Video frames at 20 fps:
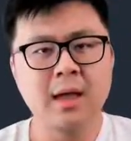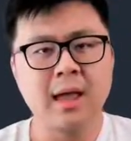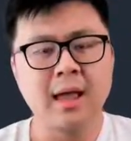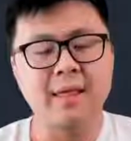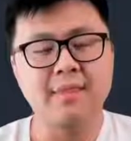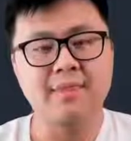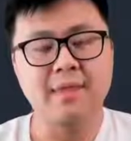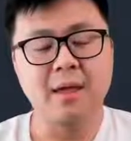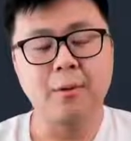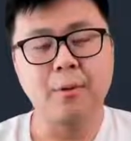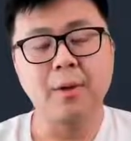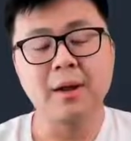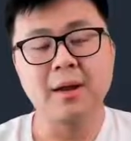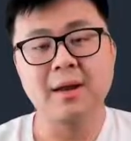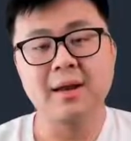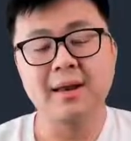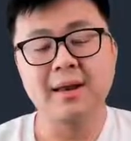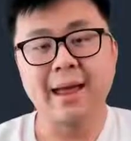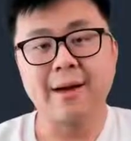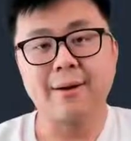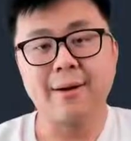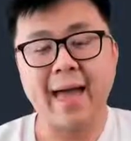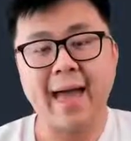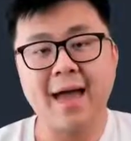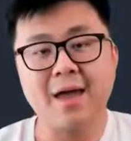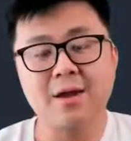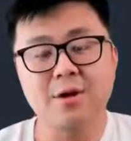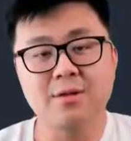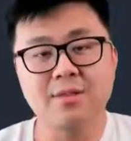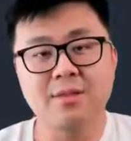and then we're going to now
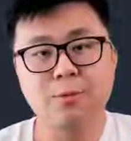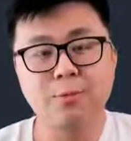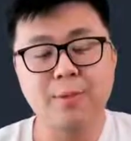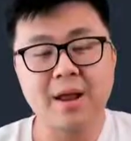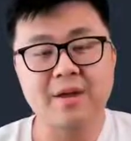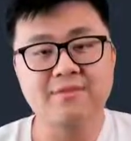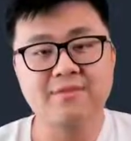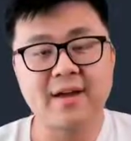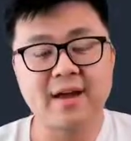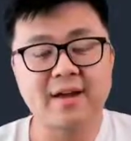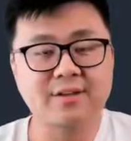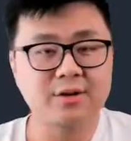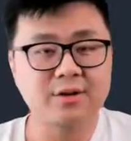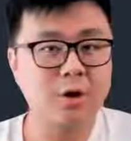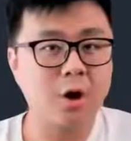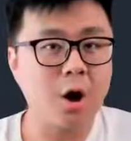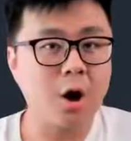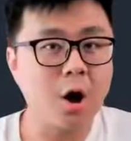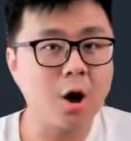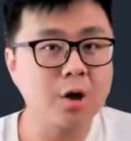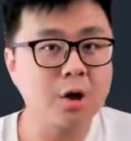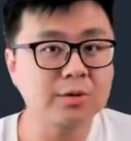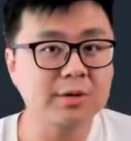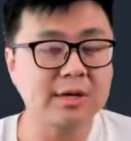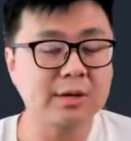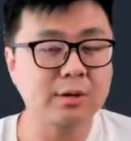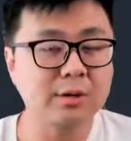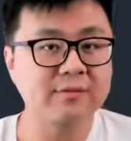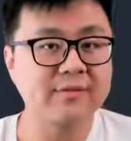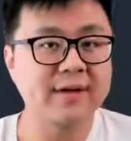add on the red vector onto the
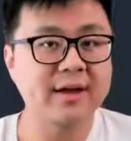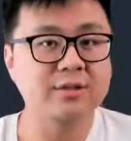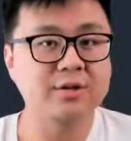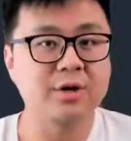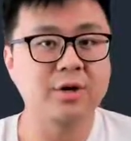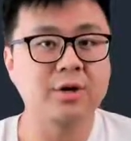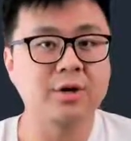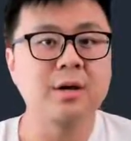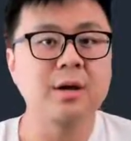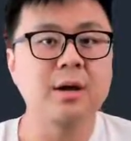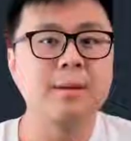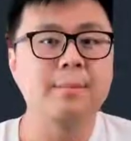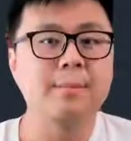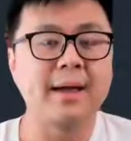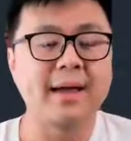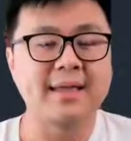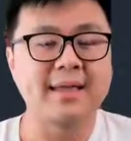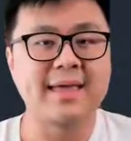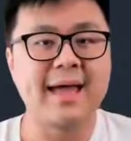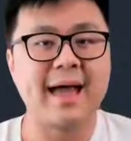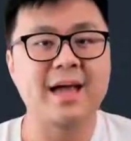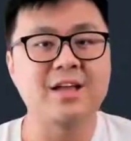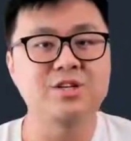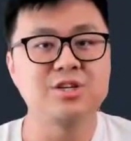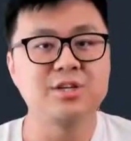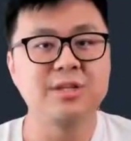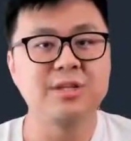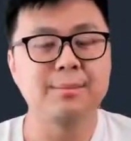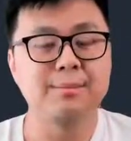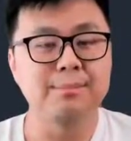yellow vector by
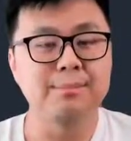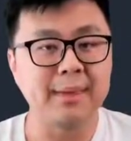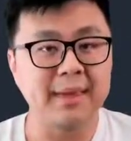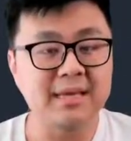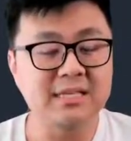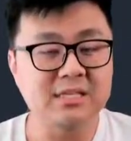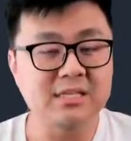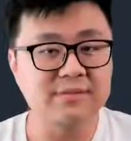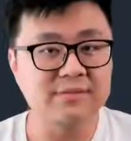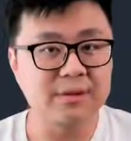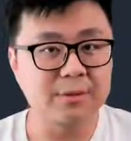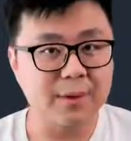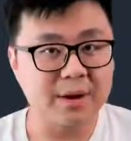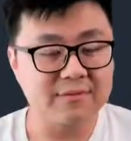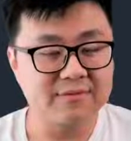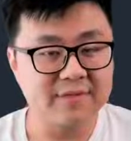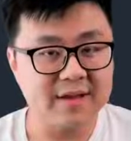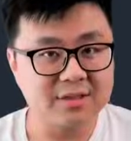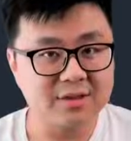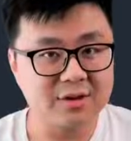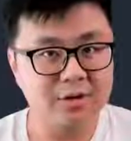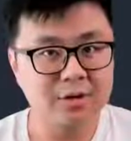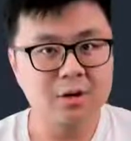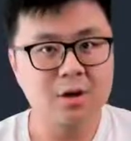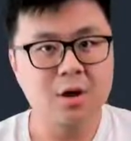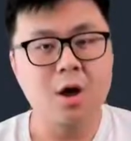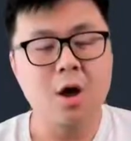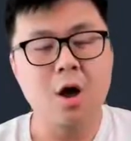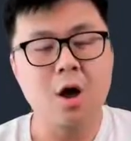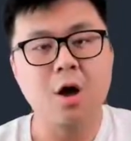attaching the base of the red vector
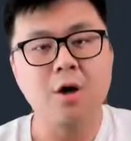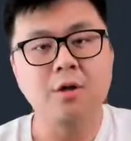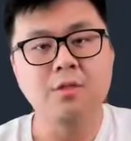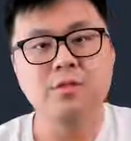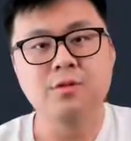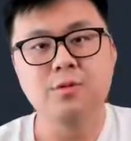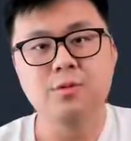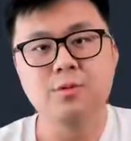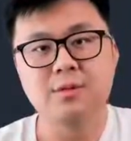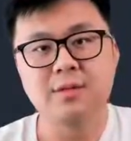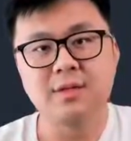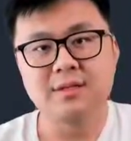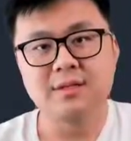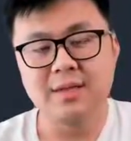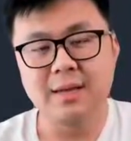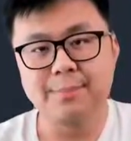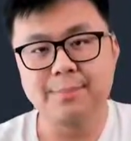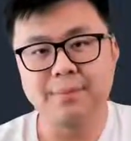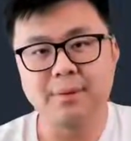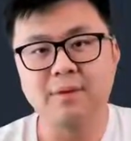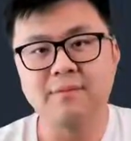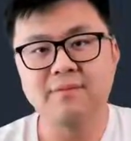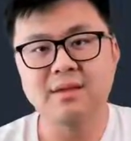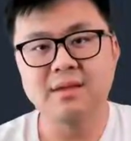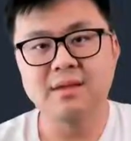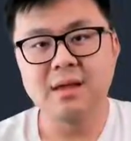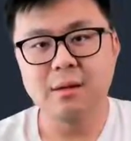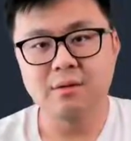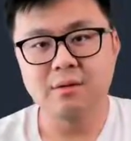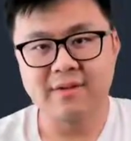onto the tip of the
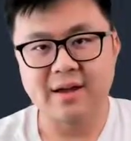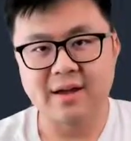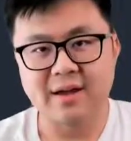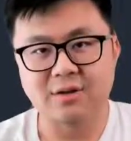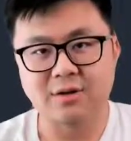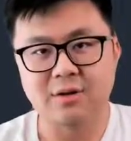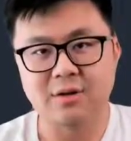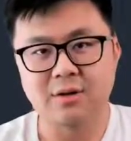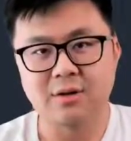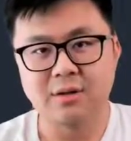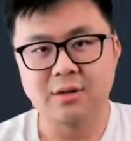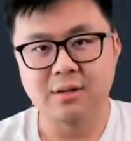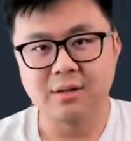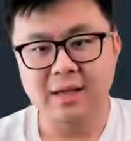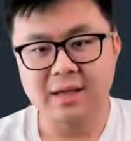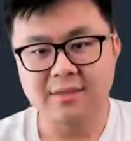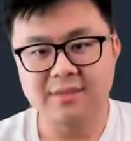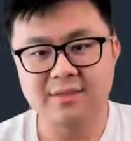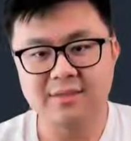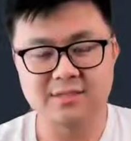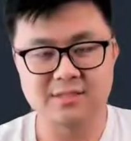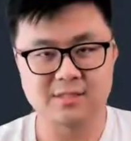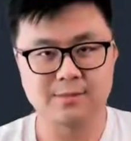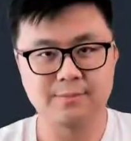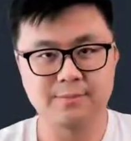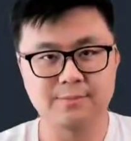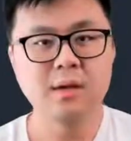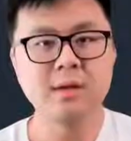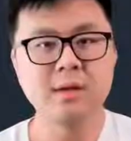yellow vector, like this.